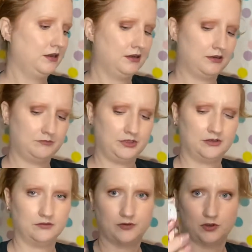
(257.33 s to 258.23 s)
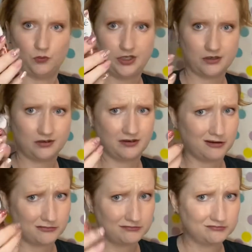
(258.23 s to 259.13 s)
um, you know, for a week or, you
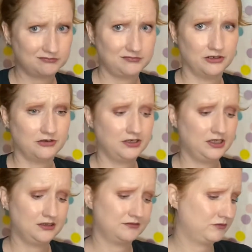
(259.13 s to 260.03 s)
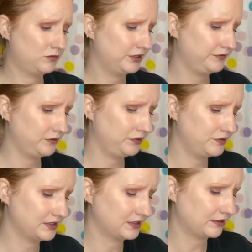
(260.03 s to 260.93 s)
know, you're going to get quite a few
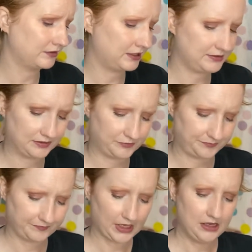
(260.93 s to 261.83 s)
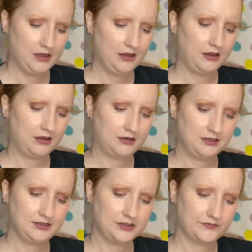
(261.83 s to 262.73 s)
uses out of that. So uh,
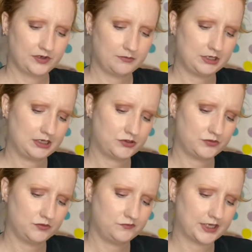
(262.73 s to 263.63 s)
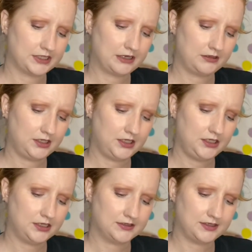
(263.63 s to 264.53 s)
this is from Natural
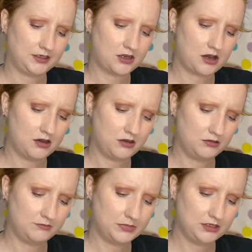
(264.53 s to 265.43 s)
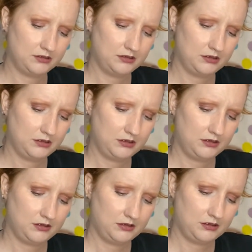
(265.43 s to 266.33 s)
Vitality. It's the Calm,
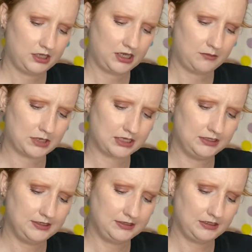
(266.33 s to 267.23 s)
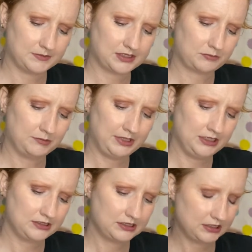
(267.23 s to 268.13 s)
a magnesium
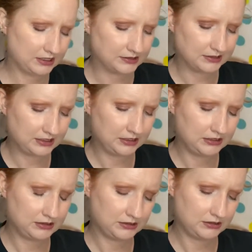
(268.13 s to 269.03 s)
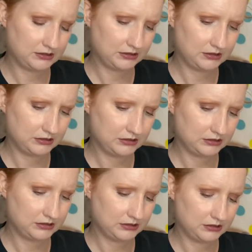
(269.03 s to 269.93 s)
supplement, and it's in
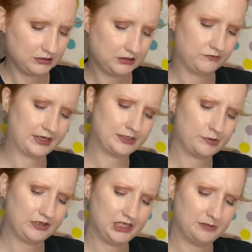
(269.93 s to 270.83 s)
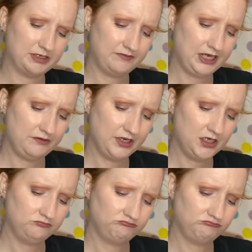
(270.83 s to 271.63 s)
raspberry lemon flavor.